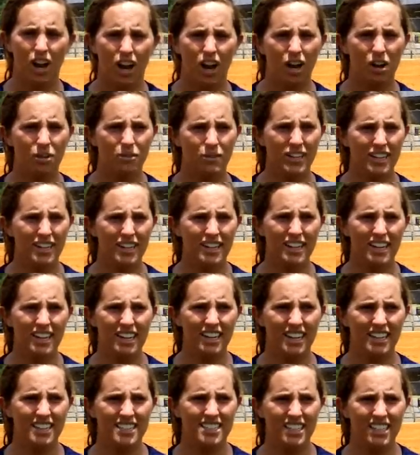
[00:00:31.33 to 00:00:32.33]
Uh, we need
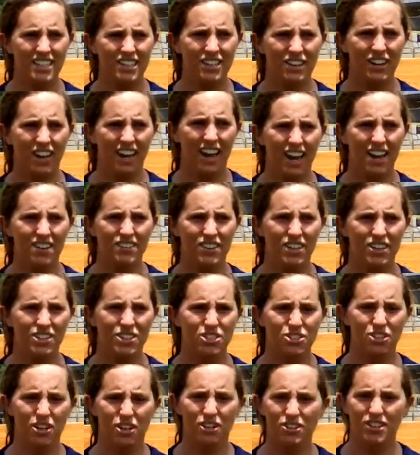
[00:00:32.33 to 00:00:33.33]
to continue to have
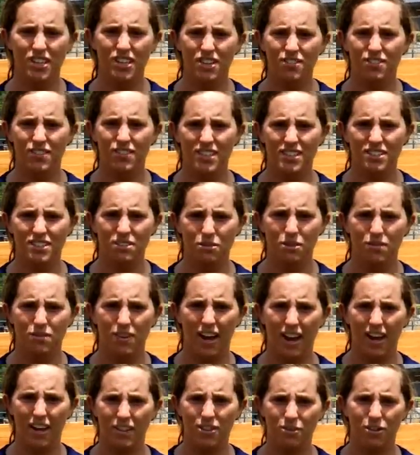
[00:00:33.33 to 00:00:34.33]
our strong defense that
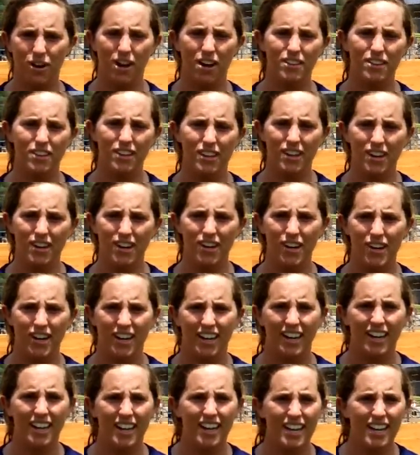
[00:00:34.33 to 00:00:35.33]
we've had throughout the year,
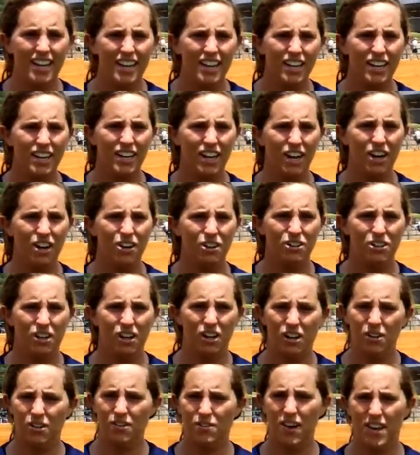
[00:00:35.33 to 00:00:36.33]
and you
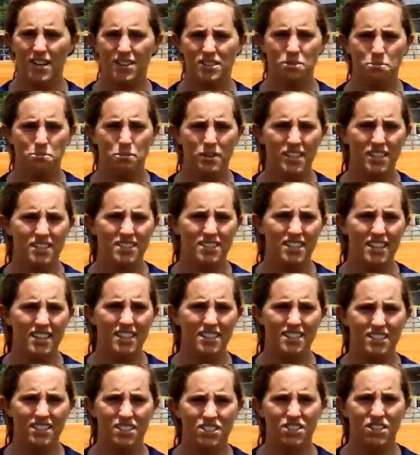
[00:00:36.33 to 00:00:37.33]
know we've had some big
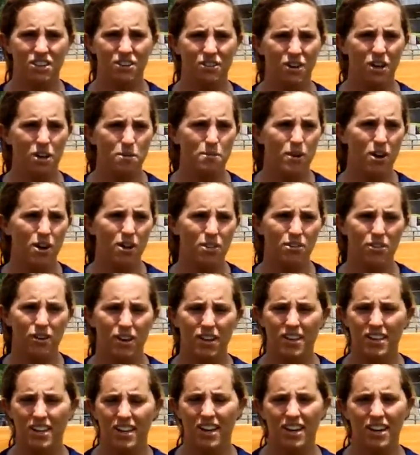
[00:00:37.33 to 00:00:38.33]
sticks that's shown up all
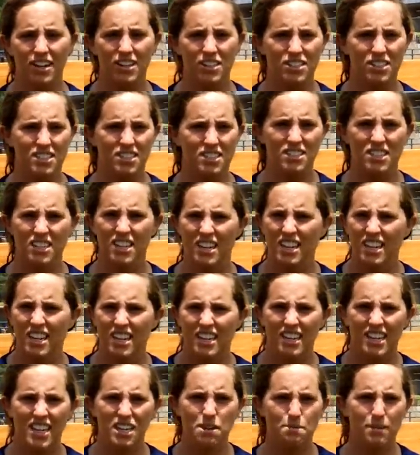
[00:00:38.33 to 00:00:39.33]
throughout the year, and just
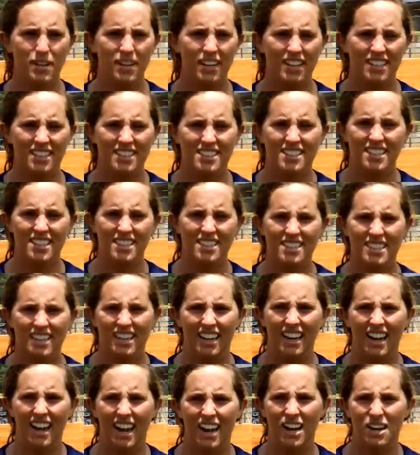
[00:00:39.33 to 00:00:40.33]
keeping it
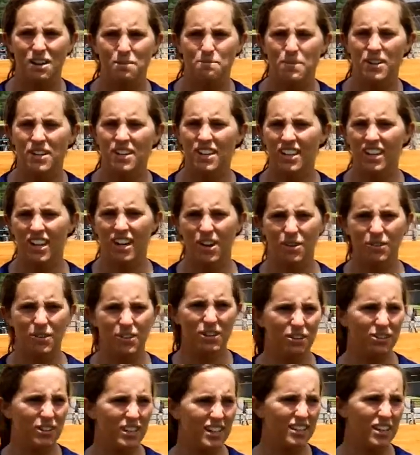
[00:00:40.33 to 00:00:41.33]
consistent. Um, you know
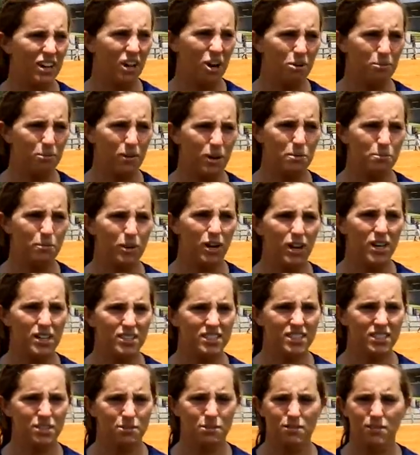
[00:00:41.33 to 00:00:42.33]
we don't need the home run
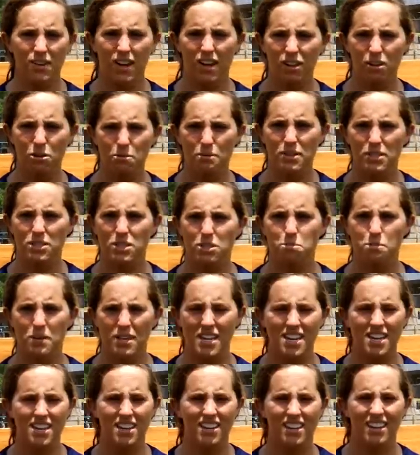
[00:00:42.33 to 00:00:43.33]
balls because we've got a little bit of
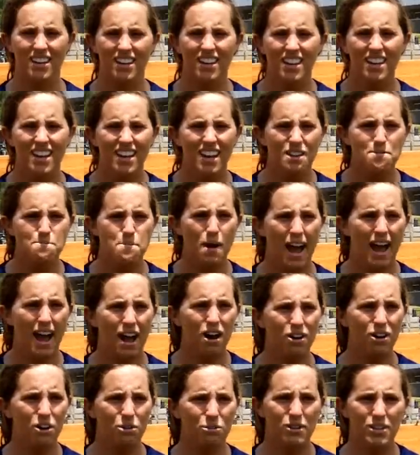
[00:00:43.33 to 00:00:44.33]
speed and
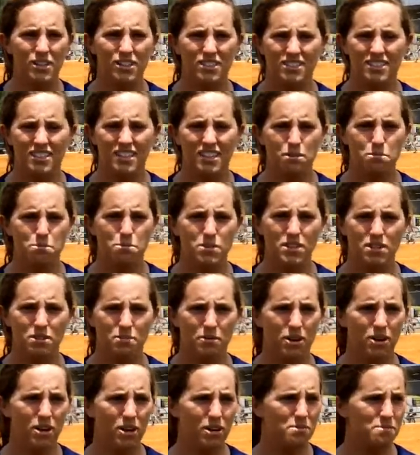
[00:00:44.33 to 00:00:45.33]
power, and we just need to put
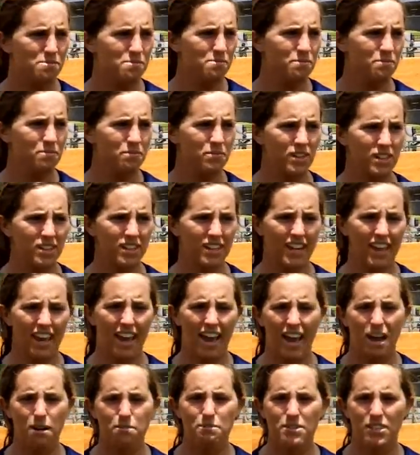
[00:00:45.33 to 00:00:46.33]
the ball in, in the
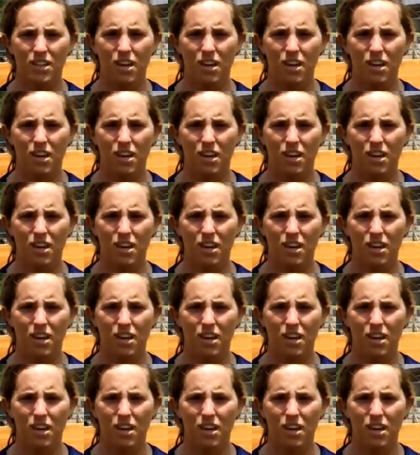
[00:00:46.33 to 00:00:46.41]
gap.